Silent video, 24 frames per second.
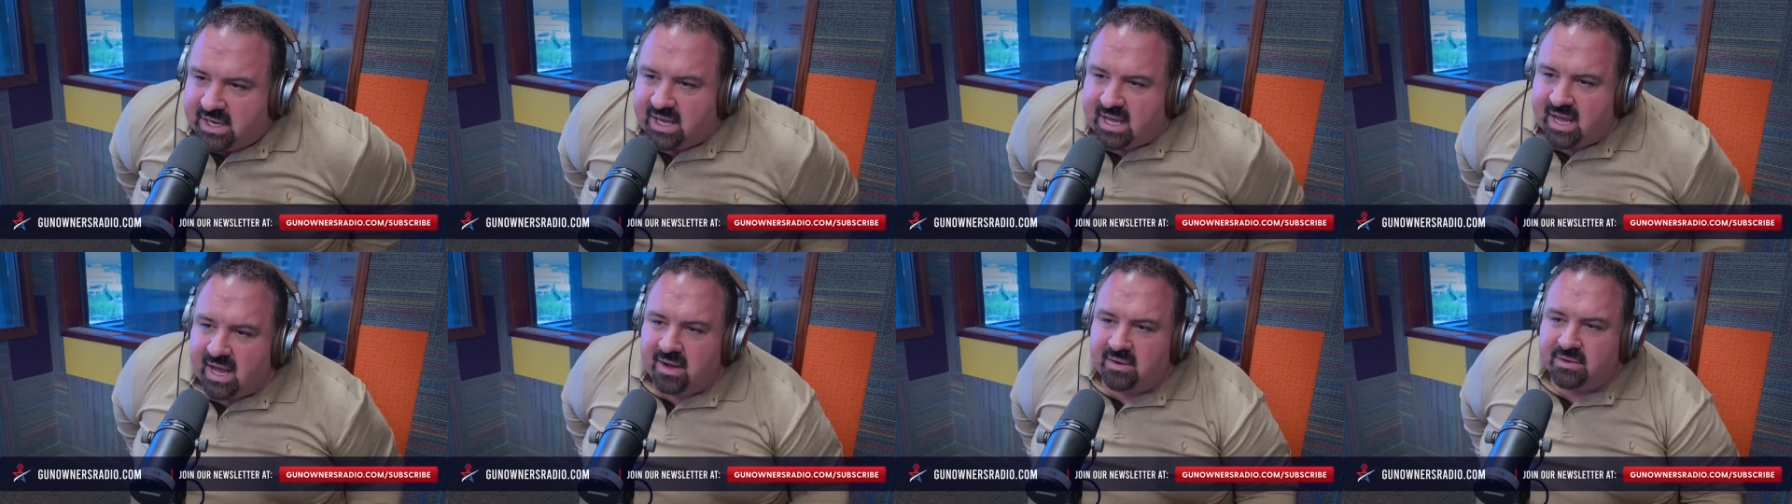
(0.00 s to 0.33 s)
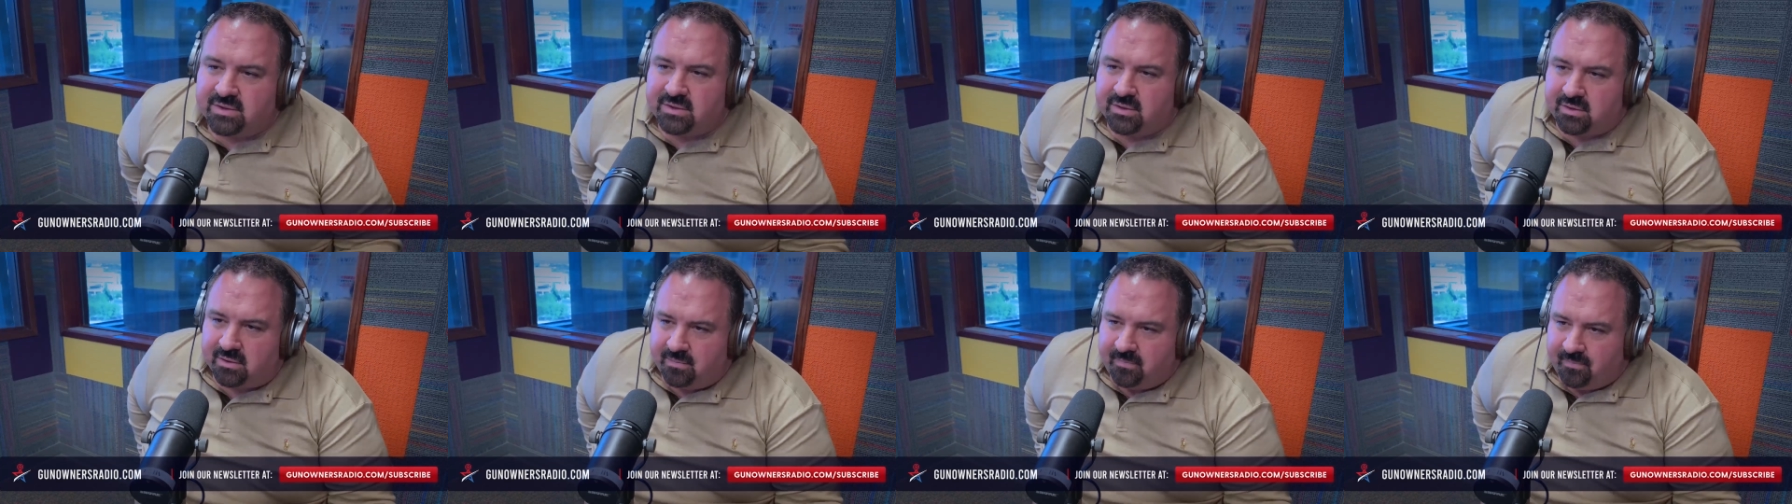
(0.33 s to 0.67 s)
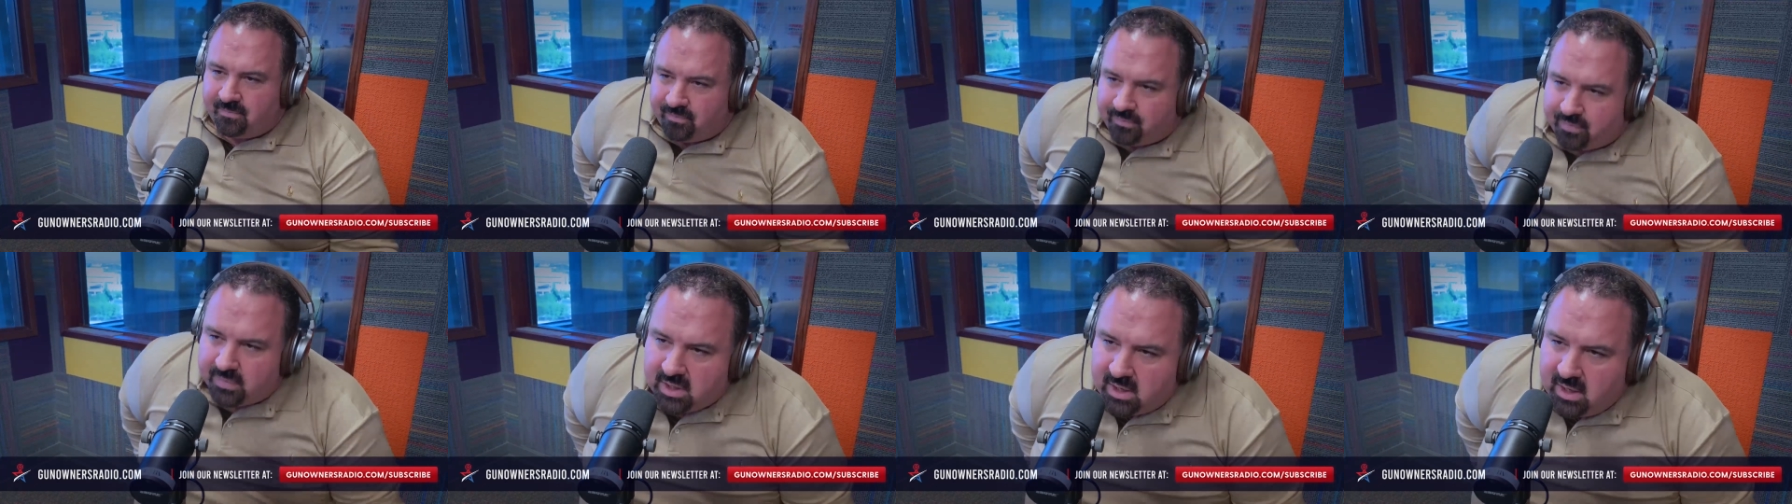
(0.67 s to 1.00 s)
council.
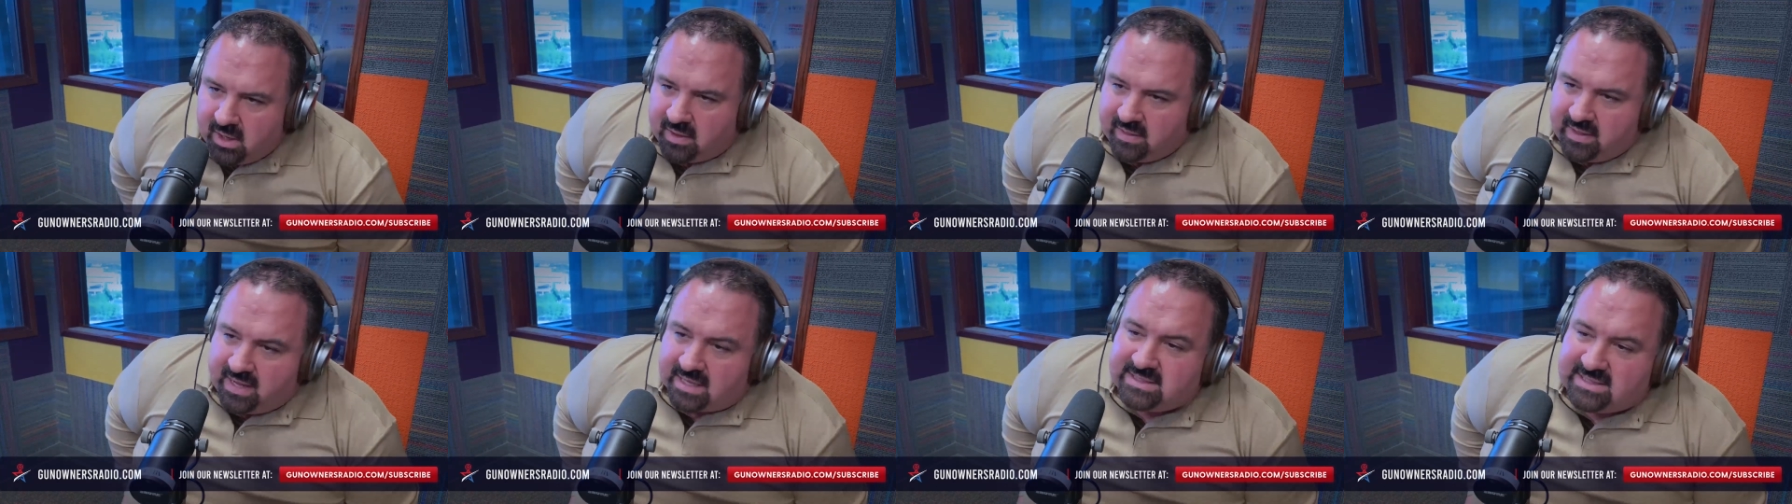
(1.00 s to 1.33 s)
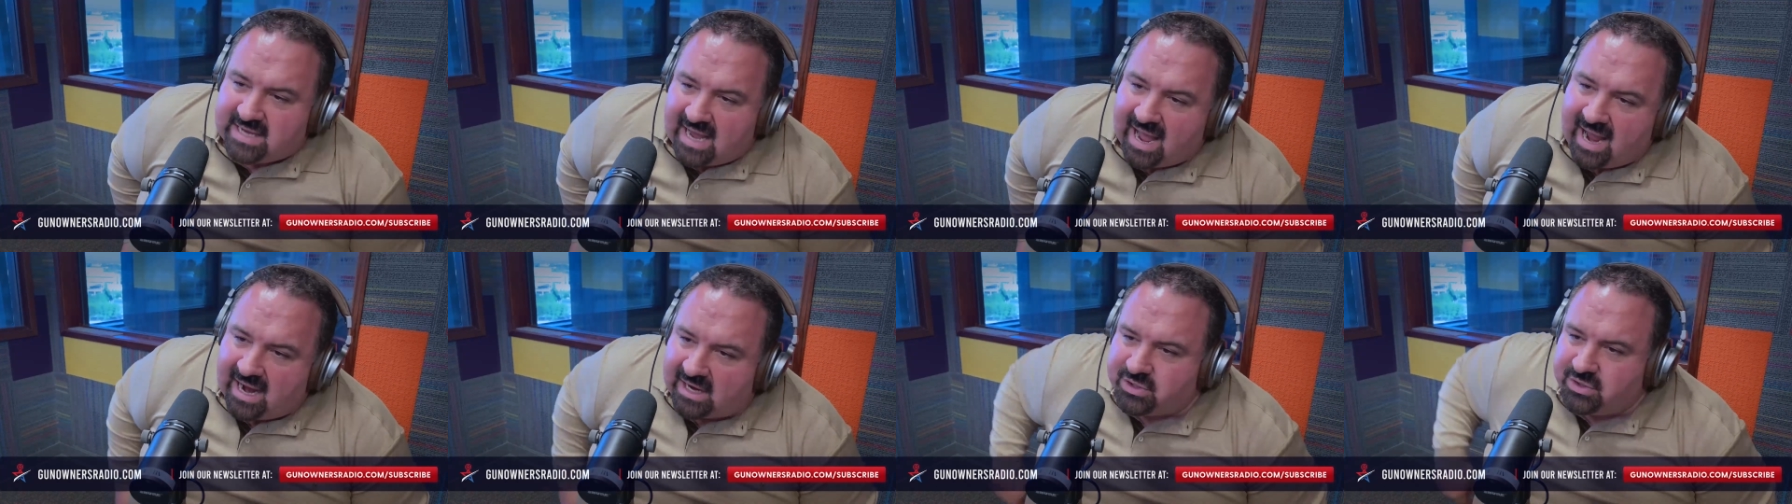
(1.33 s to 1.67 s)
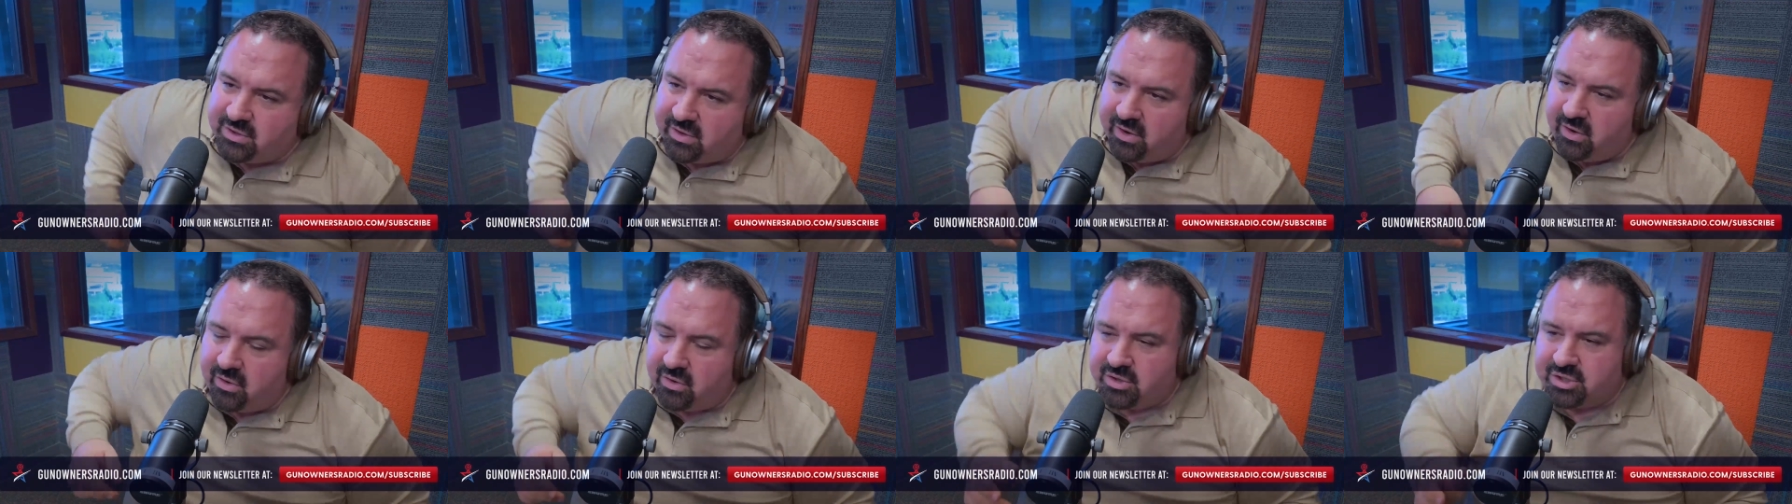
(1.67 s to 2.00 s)
Mm-hmm. That's
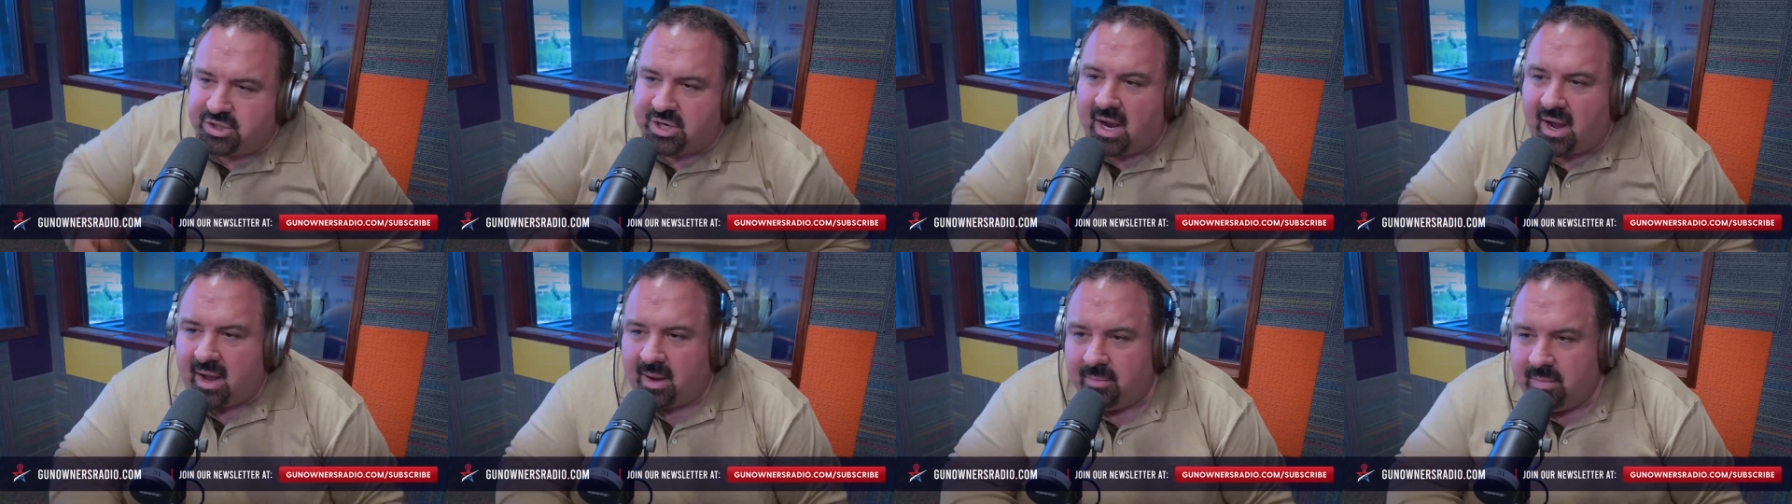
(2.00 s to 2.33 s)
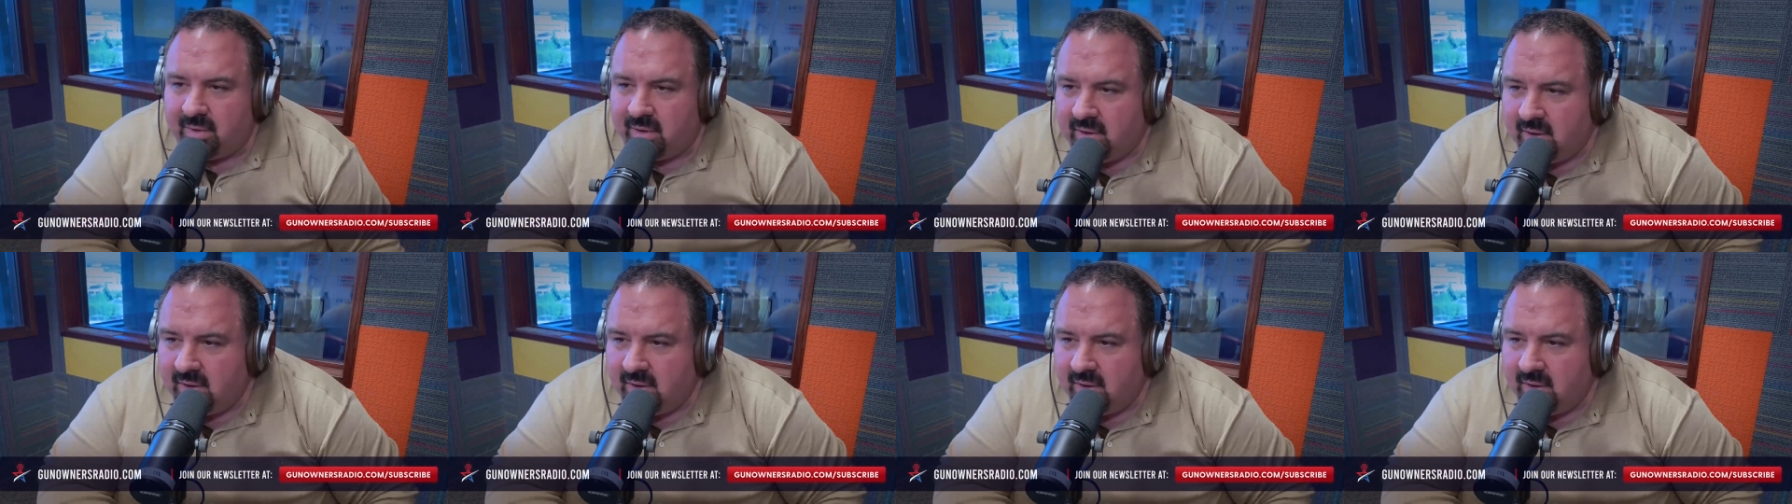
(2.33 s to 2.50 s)
actually her job.